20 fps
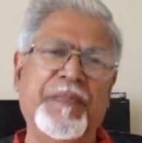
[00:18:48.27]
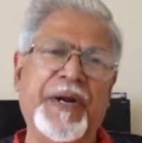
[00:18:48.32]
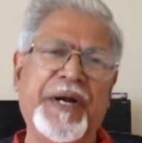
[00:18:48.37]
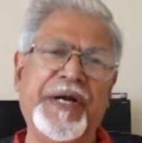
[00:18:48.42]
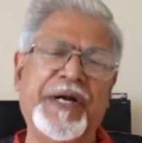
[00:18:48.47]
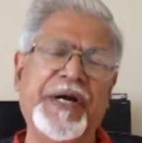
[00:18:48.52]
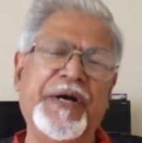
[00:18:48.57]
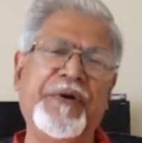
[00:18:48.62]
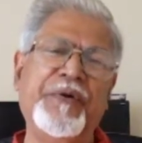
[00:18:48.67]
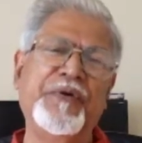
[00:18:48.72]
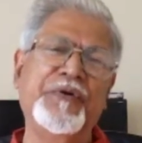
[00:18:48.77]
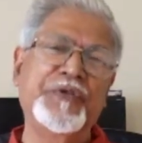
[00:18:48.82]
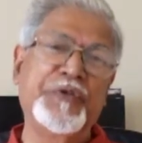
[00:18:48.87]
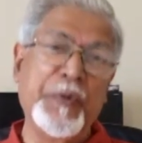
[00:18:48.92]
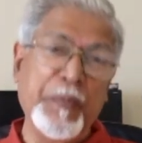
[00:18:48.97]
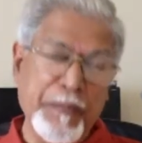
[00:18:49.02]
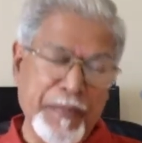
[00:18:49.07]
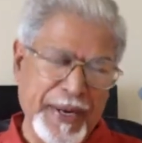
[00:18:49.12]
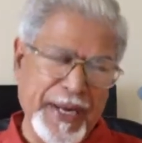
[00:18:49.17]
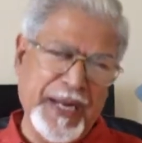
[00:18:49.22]
introduced
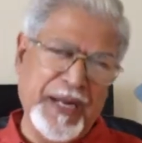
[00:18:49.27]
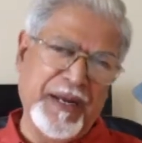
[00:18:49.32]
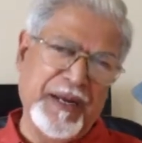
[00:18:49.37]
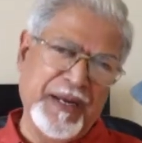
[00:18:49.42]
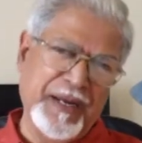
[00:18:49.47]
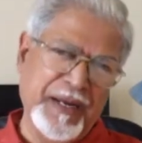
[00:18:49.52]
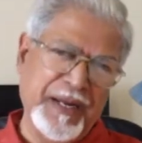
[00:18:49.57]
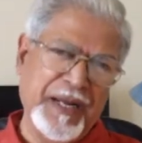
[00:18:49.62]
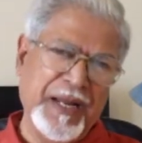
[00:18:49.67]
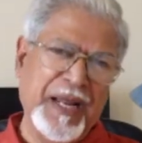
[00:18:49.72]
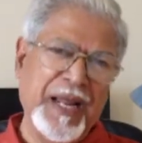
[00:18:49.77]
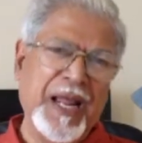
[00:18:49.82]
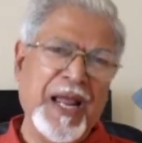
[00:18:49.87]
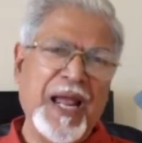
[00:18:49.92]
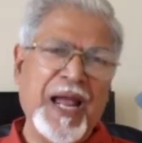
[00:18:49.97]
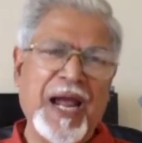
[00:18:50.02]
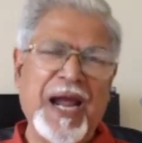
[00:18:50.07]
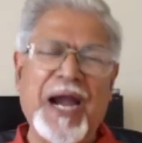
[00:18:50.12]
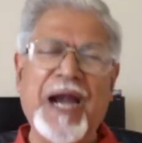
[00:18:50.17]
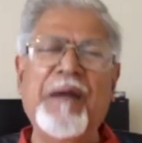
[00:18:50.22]
me
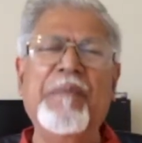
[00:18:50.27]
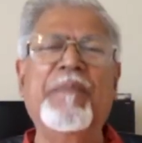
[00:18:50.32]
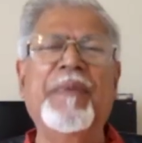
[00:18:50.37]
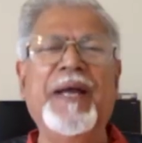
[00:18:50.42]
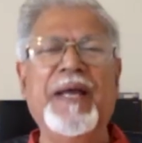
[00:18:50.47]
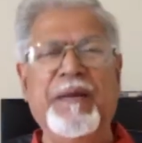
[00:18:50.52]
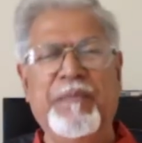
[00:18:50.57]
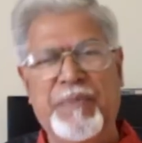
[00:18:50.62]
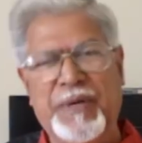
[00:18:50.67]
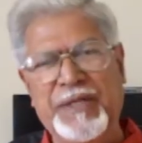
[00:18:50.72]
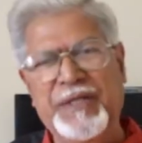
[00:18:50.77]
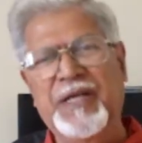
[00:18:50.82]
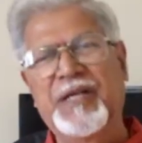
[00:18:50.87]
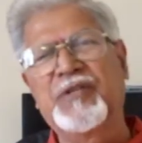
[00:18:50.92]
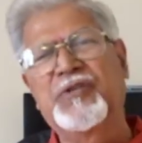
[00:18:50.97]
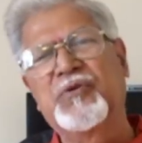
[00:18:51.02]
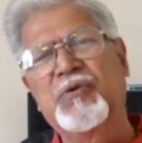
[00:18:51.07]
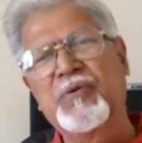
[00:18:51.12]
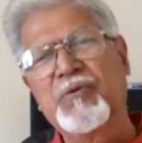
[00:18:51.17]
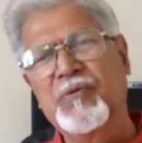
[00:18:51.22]
and my brother
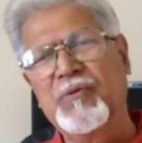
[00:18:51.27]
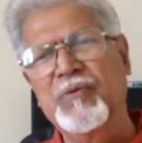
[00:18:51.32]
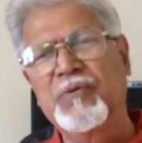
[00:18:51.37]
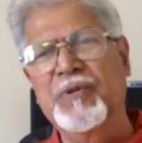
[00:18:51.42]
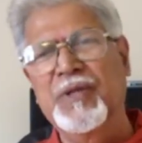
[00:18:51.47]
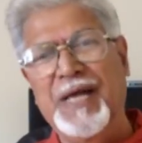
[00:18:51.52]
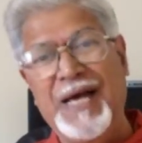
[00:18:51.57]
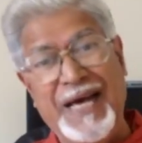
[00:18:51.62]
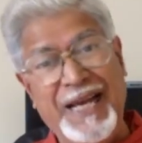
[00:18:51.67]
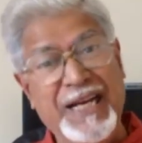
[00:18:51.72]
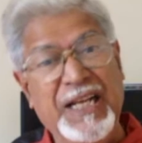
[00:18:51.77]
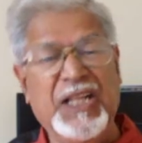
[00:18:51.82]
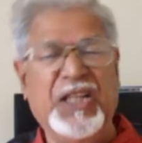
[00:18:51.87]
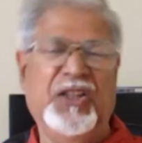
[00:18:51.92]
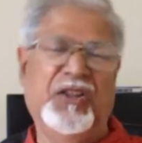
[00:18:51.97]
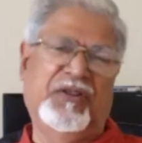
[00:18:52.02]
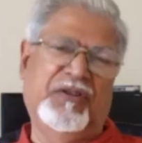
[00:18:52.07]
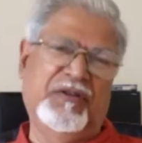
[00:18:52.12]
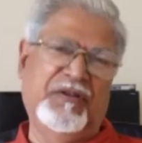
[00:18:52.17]
Surkund, Anand,